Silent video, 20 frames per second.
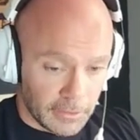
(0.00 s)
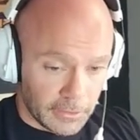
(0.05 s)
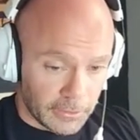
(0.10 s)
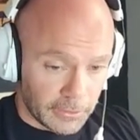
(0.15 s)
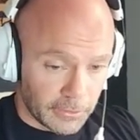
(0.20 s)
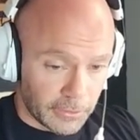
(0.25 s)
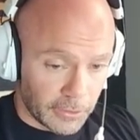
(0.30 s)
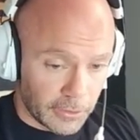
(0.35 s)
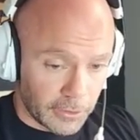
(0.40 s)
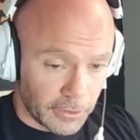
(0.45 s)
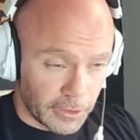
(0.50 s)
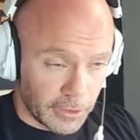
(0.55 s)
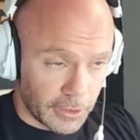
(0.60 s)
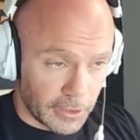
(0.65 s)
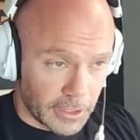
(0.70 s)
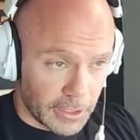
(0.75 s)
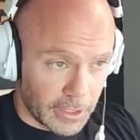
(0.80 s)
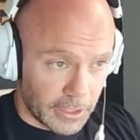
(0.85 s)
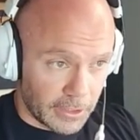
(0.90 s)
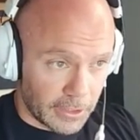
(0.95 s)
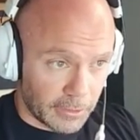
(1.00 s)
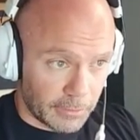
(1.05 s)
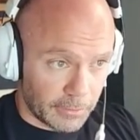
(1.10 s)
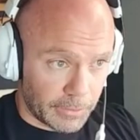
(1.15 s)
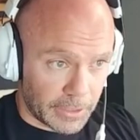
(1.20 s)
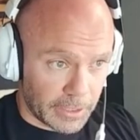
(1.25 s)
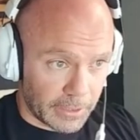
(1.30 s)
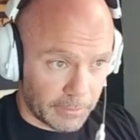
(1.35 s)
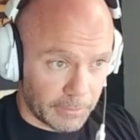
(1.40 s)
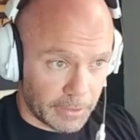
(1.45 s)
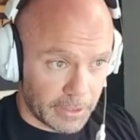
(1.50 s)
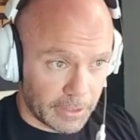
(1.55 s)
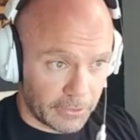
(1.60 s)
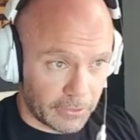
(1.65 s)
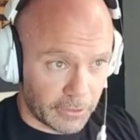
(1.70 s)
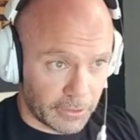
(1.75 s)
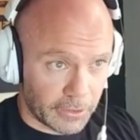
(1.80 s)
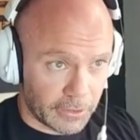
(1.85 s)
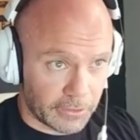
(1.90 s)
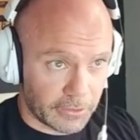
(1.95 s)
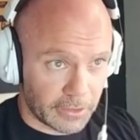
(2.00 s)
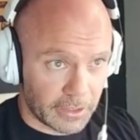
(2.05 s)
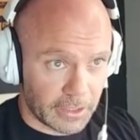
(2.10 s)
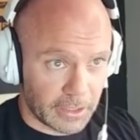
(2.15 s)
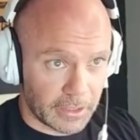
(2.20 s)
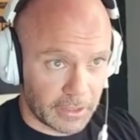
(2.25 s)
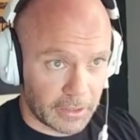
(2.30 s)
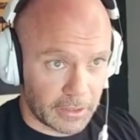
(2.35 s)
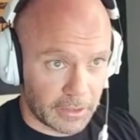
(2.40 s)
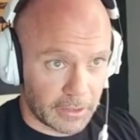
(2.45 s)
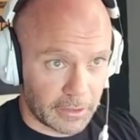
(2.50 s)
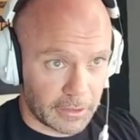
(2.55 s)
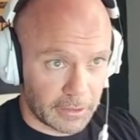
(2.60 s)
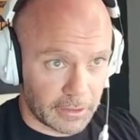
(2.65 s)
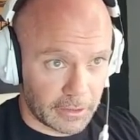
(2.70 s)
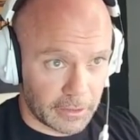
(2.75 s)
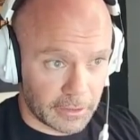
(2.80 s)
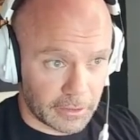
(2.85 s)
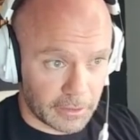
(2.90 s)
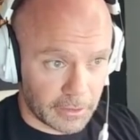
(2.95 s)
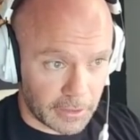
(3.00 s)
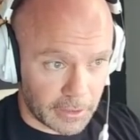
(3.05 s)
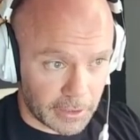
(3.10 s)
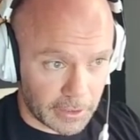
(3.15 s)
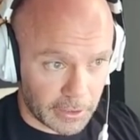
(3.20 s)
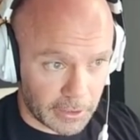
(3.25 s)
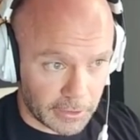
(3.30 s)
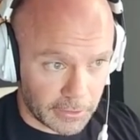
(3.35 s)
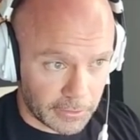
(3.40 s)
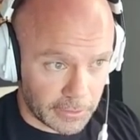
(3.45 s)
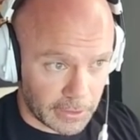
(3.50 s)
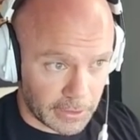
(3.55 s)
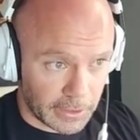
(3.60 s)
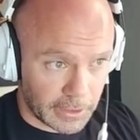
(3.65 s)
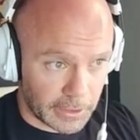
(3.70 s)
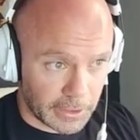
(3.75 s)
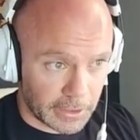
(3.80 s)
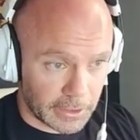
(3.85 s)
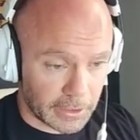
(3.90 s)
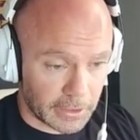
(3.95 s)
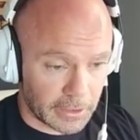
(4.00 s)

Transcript: So you're hitting your plyometrics, getting the cardio in there,